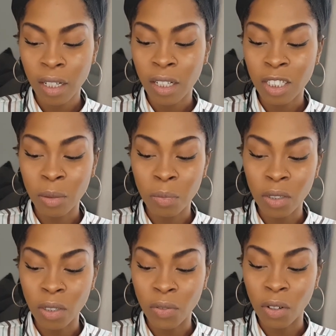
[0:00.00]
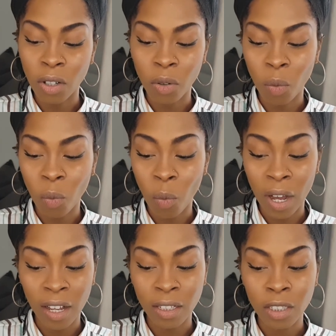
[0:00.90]
smooth long
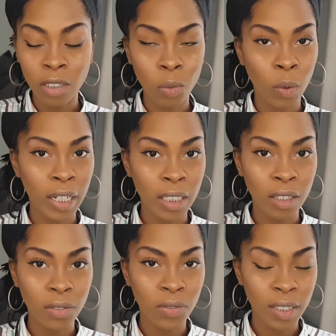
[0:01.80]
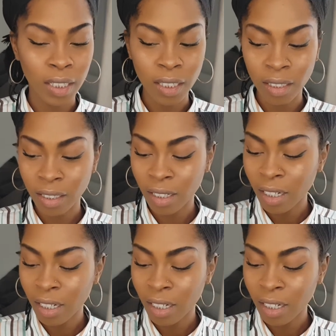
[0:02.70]
wear suede finish.